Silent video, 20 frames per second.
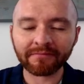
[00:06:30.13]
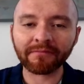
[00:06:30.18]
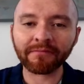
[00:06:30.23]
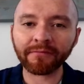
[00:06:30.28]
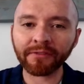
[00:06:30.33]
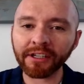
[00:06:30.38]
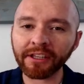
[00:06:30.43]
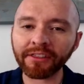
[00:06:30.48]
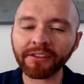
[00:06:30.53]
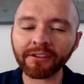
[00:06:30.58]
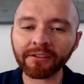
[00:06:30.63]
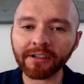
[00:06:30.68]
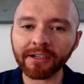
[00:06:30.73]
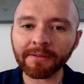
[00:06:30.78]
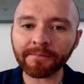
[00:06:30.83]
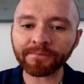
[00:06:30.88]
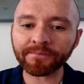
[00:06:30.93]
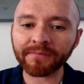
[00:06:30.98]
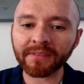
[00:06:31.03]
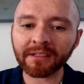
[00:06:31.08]
read through
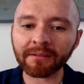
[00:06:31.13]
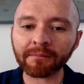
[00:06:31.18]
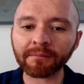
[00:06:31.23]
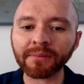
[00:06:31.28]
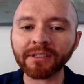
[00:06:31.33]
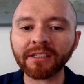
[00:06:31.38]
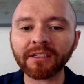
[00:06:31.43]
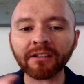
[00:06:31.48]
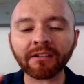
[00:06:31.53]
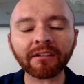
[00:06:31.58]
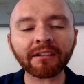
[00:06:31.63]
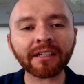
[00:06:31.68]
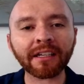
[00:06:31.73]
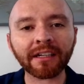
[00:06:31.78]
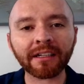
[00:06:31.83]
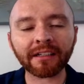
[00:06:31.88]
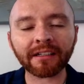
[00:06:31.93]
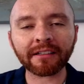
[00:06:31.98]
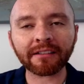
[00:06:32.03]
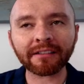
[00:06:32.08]
it, but don't
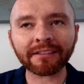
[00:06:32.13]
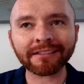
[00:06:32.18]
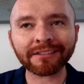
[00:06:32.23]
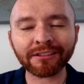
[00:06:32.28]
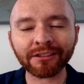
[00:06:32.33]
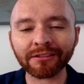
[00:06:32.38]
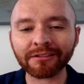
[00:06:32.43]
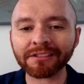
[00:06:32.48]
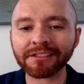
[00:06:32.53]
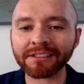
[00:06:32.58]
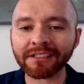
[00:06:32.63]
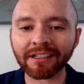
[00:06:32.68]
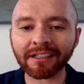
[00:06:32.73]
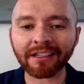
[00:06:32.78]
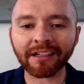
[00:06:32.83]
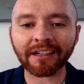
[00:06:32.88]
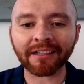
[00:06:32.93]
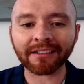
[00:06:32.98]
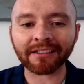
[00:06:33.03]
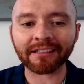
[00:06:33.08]
get too stuck
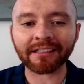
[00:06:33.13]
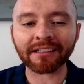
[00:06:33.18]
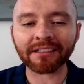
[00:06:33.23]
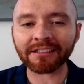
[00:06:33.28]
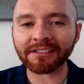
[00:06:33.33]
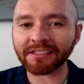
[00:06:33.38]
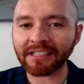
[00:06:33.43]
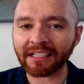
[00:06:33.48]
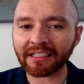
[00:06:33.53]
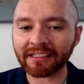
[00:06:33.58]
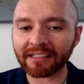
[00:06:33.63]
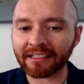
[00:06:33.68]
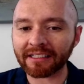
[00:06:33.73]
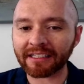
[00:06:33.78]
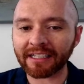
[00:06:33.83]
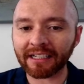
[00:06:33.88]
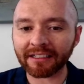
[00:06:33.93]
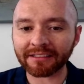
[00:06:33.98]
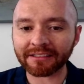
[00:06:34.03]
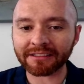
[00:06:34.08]
on understanding the
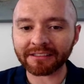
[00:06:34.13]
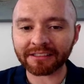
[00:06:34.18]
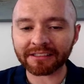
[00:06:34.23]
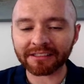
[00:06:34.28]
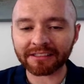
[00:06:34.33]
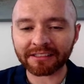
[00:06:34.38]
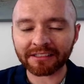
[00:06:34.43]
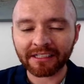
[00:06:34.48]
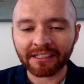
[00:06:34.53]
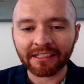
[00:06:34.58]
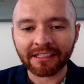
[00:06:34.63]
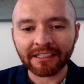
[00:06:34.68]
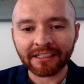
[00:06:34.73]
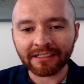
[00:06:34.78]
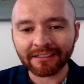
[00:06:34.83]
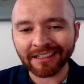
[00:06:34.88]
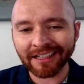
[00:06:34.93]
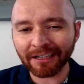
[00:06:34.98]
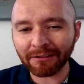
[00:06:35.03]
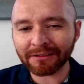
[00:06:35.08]
analyses.
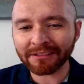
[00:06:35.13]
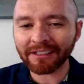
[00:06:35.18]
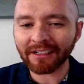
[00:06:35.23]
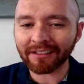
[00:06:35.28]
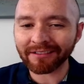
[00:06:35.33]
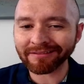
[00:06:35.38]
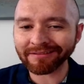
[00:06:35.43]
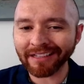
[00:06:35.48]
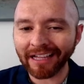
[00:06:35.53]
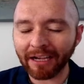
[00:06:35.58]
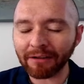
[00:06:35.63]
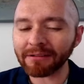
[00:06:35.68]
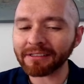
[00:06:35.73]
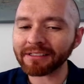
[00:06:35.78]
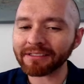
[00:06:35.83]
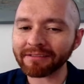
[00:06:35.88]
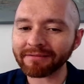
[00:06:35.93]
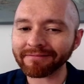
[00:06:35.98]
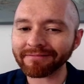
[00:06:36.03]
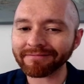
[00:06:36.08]
I
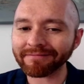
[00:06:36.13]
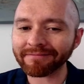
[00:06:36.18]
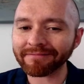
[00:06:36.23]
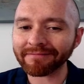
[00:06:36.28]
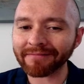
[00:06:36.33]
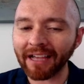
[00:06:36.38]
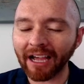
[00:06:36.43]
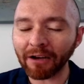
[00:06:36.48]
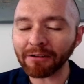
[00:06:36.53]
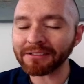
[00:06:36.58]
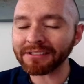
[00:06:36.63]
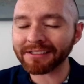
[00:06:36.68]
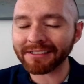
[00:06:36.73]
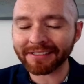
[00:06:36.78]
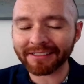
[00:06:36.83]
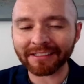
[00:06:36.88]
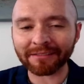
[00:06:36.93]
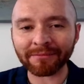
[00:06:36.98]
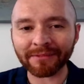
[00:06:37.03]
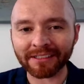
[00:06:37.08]
would
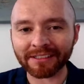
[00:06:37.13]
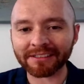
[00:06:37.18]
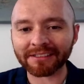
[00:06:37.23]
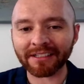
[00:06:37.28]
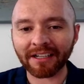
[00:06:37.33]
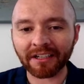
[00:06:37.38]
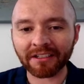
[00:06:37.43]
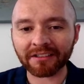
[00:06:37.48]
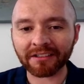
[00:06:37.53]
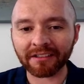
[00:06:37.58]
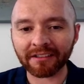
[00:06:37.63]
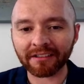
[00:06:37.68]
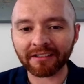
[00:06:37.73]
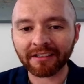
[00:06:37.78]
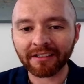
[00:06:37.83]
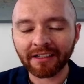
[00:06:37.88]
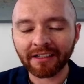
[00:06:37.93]
skim this section.